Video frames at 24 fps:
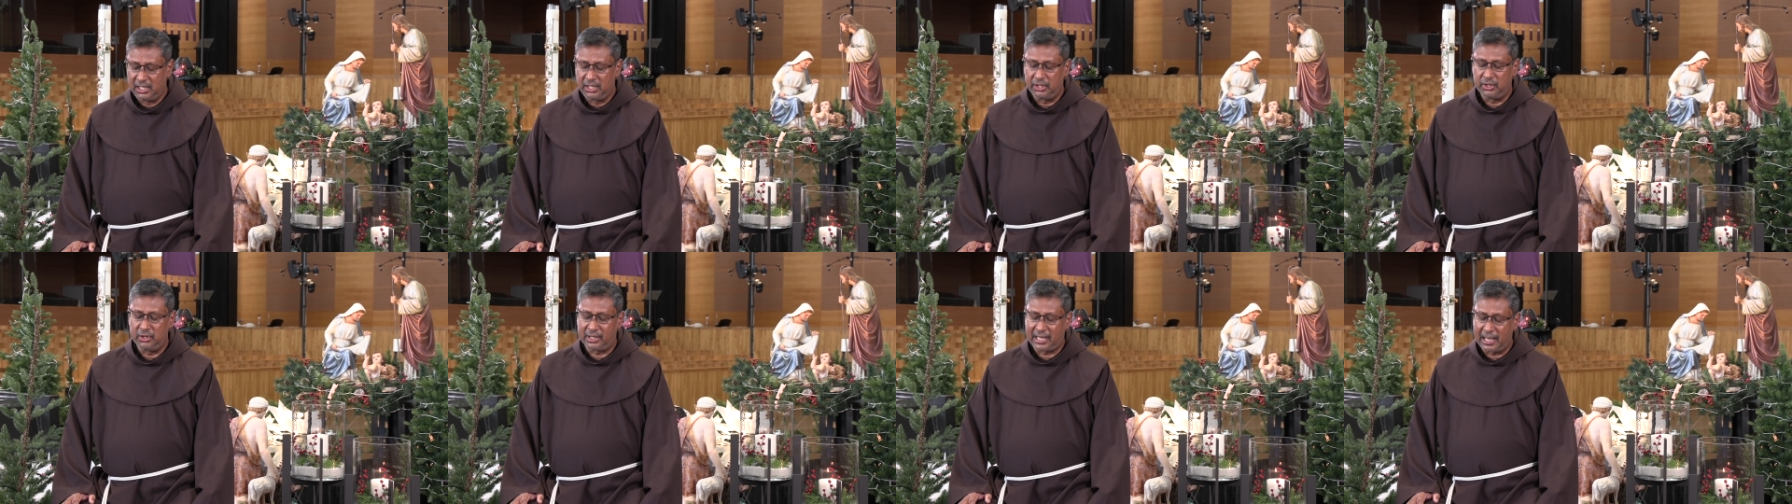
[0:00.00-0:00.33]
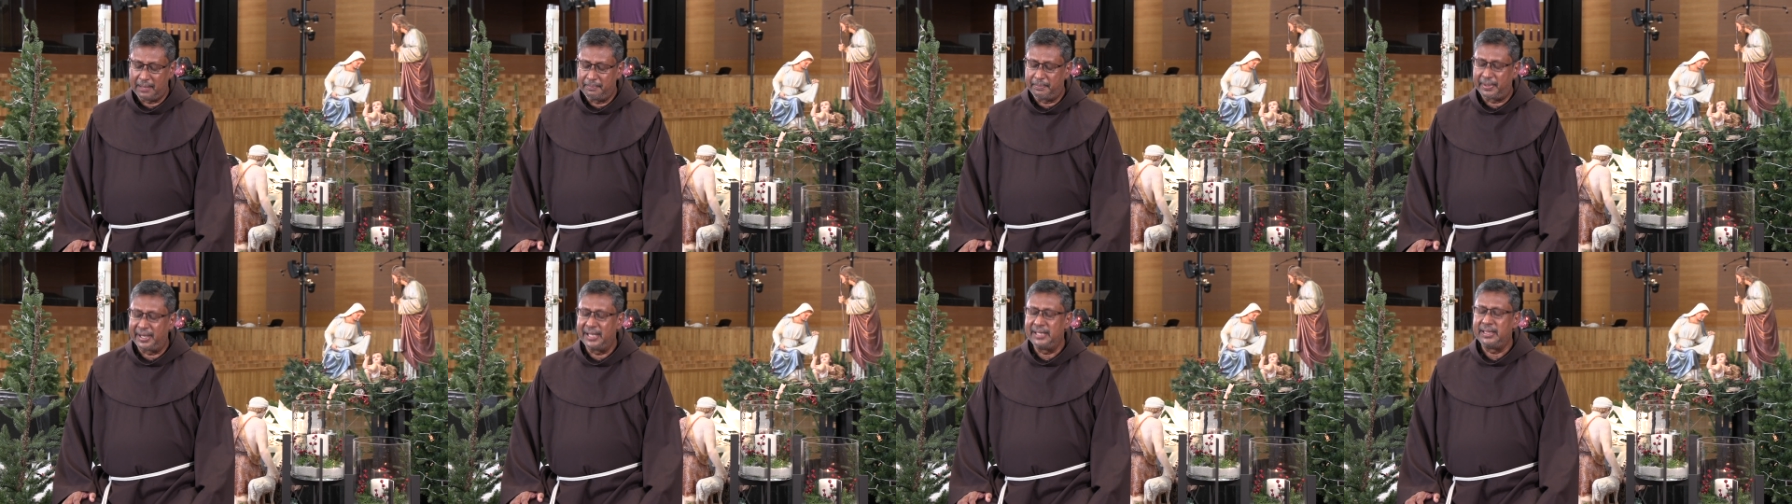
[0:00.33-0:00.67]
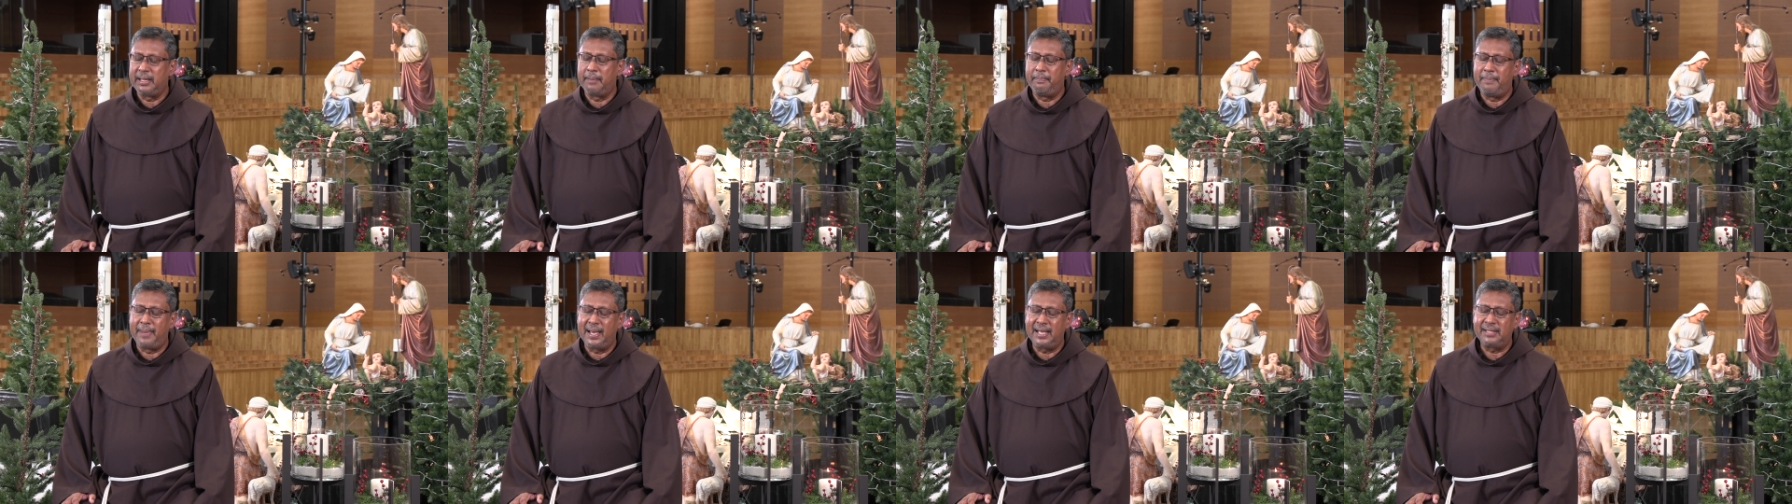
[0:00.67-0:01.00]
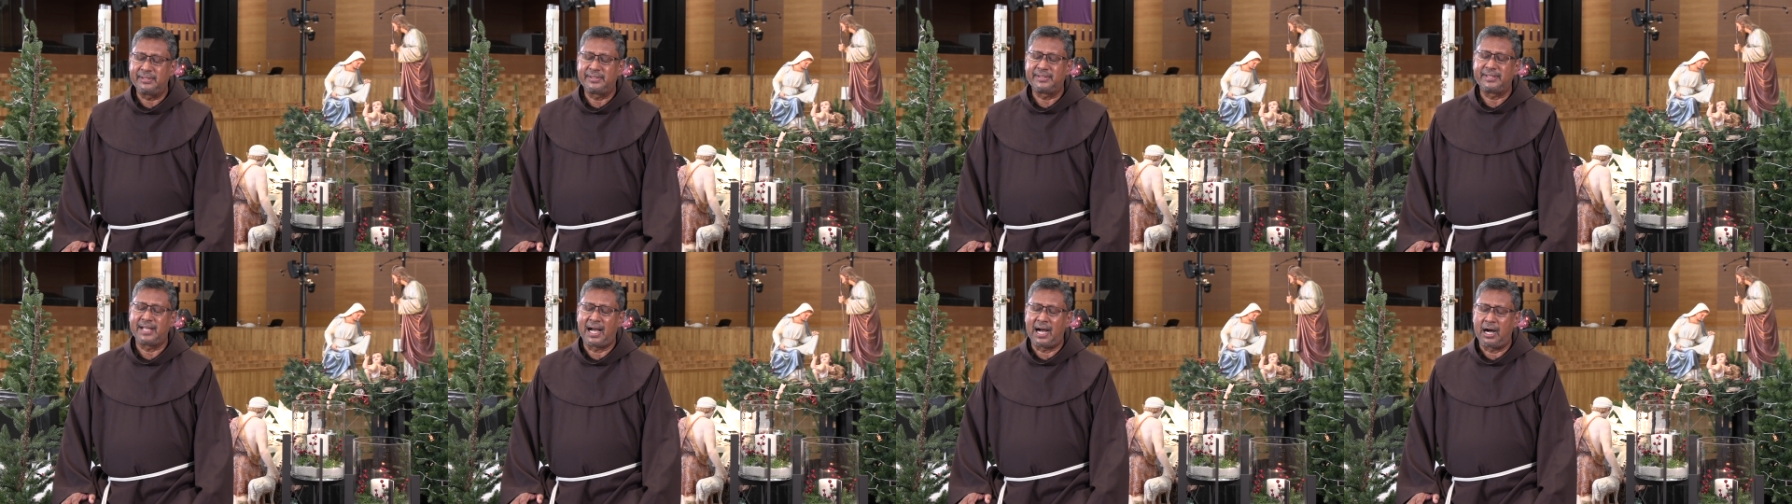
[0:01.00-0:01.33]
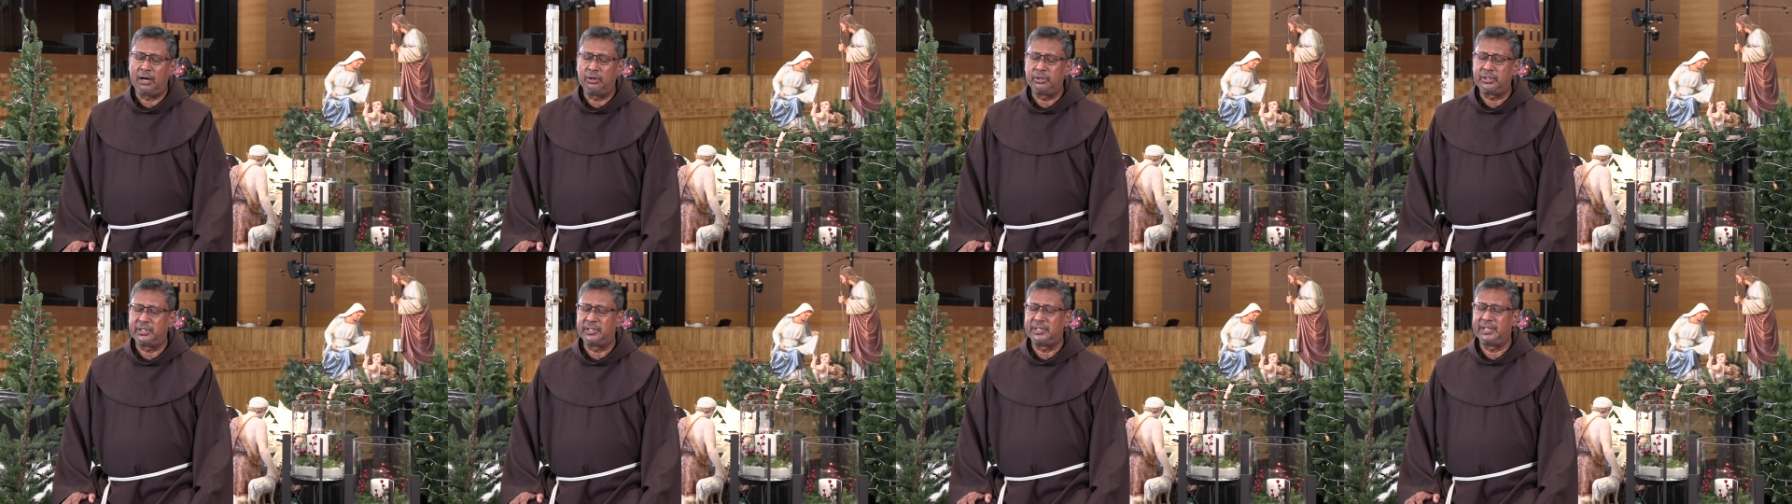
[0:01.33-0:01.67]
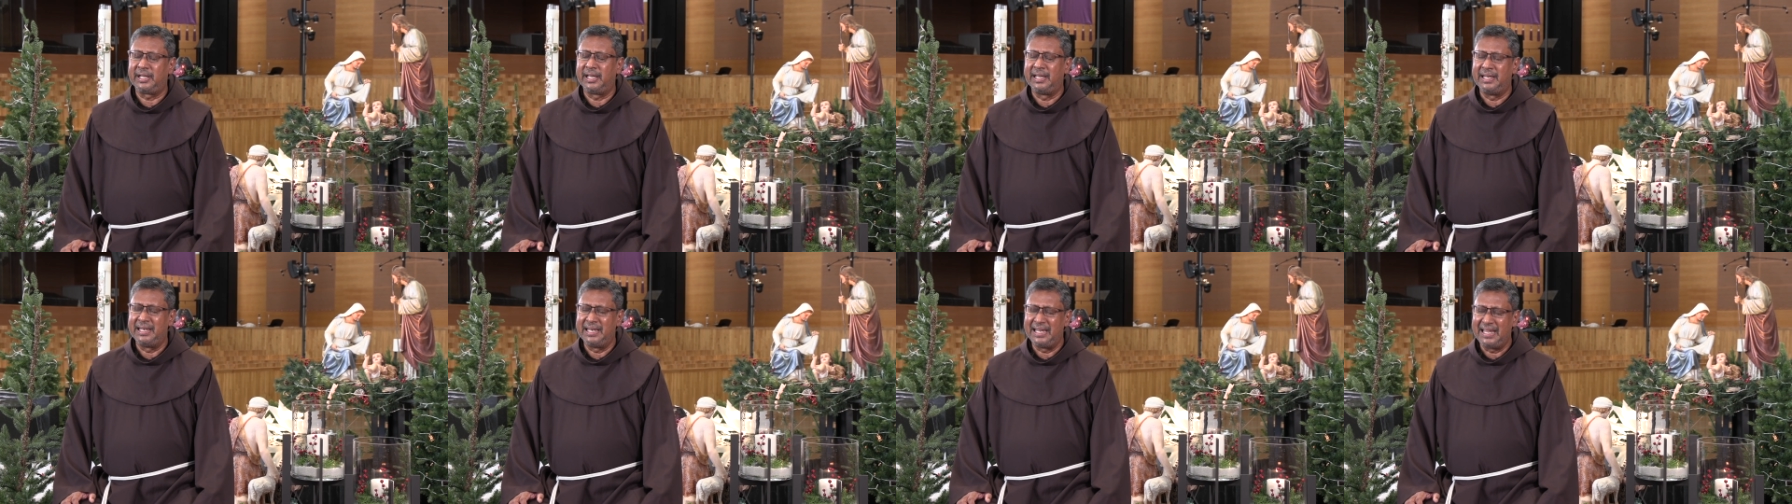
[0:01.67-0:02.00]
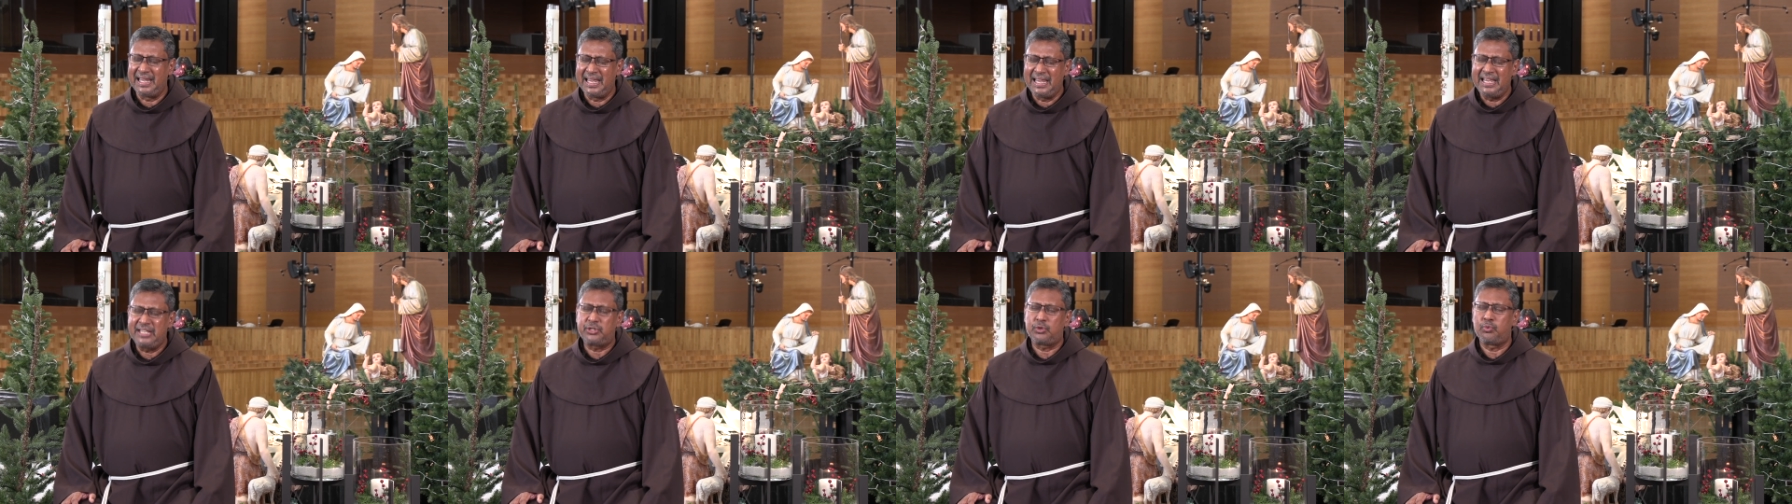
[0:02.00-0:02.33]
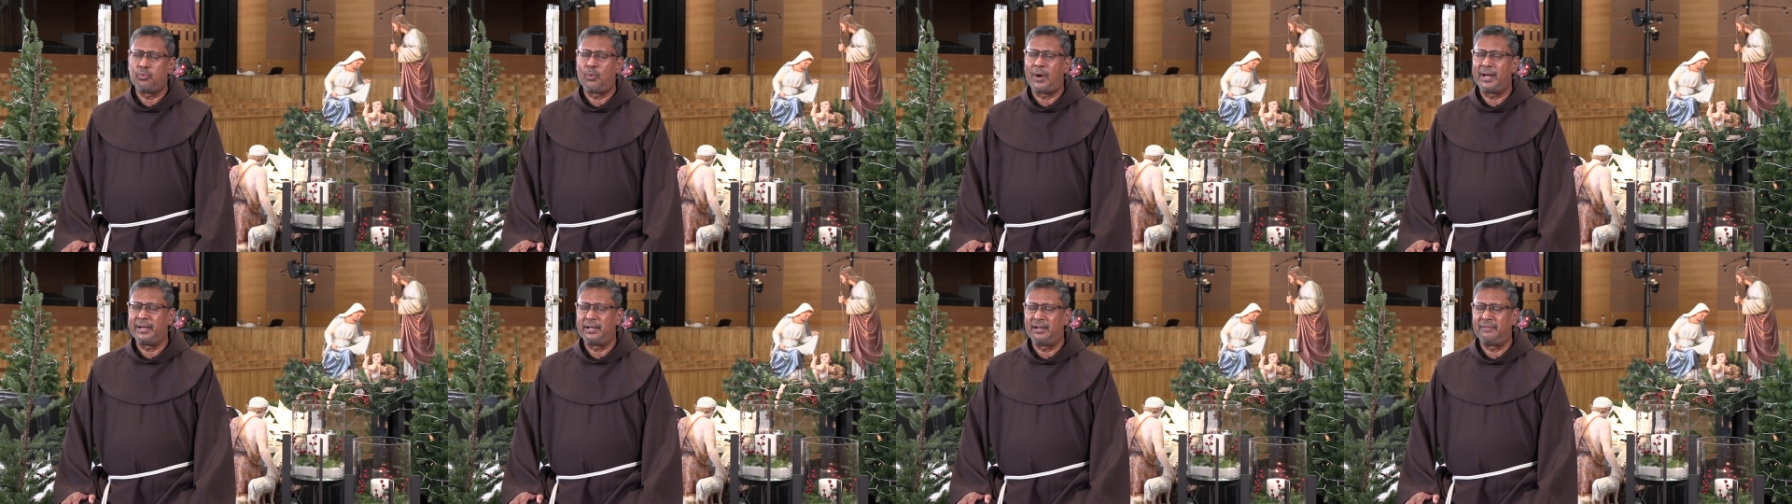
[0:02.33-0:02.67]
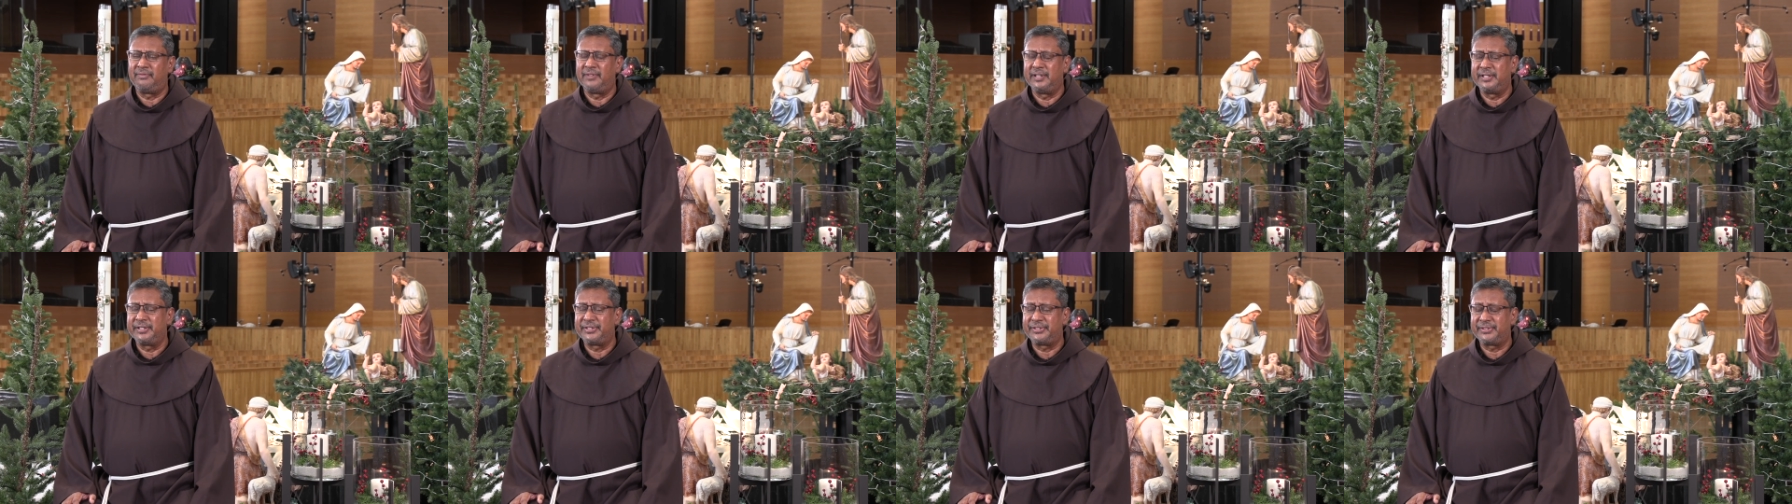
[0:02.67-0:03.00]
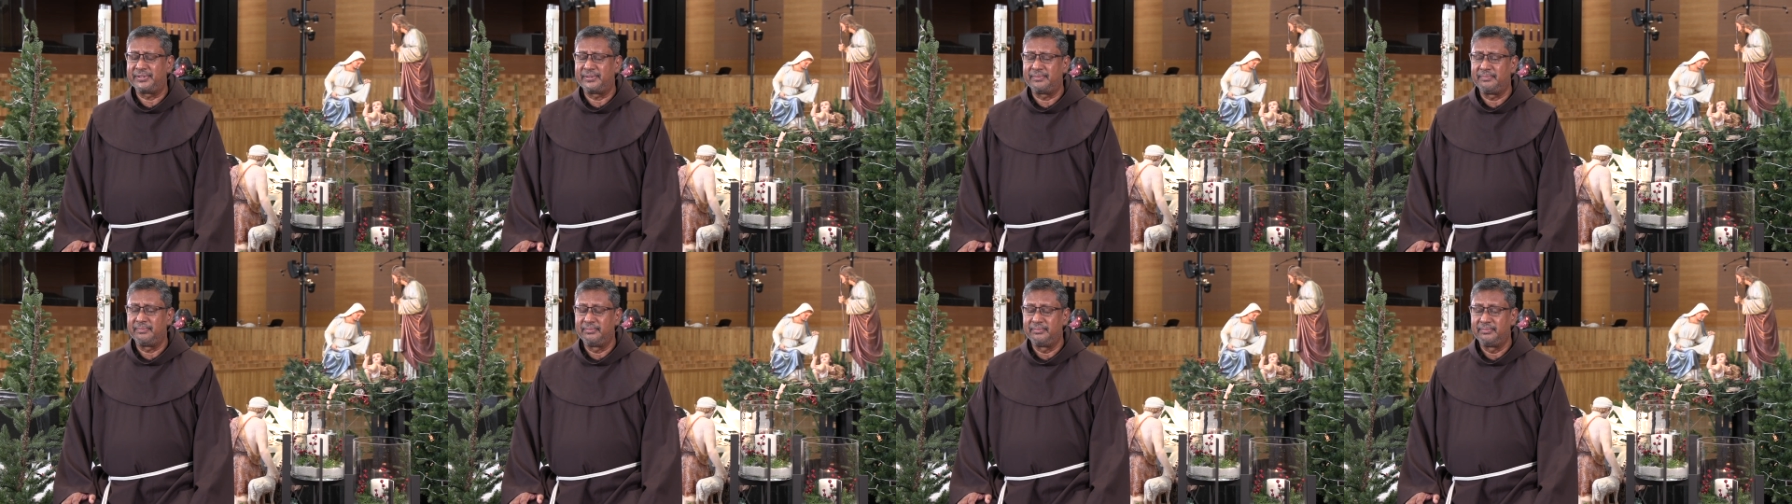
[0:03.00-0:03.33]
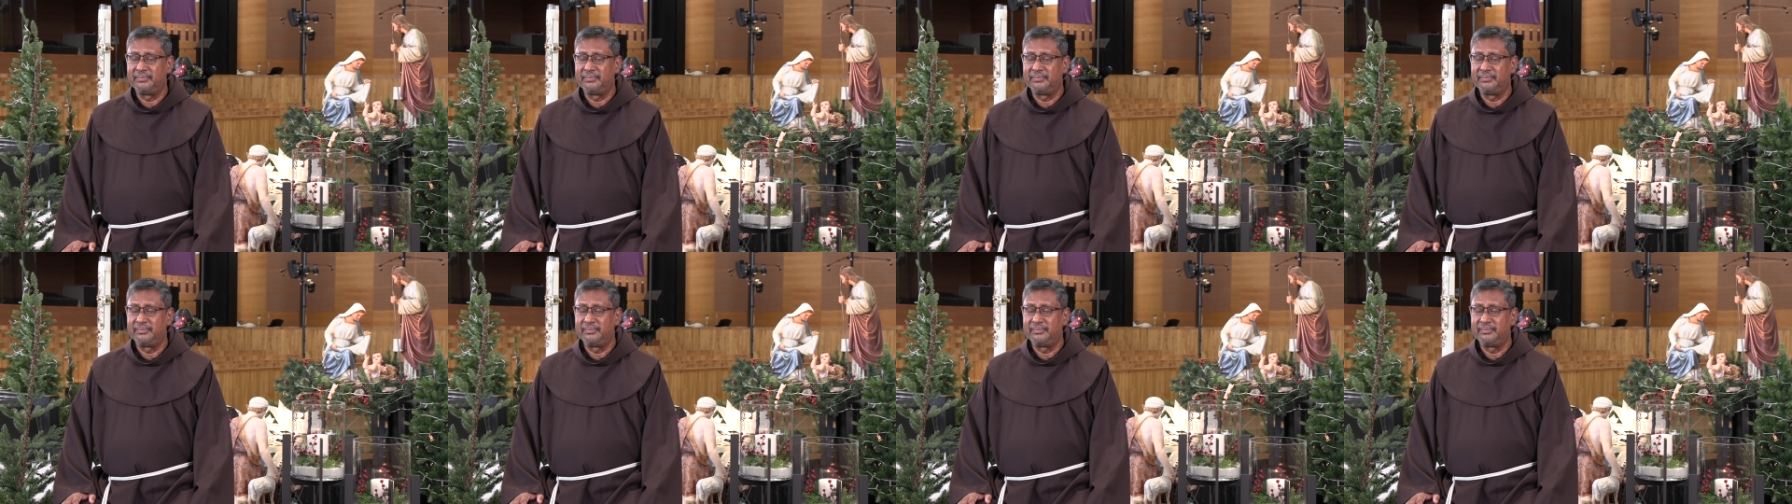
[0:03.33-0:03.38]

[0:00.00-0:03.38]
you can bring the best out in each one of us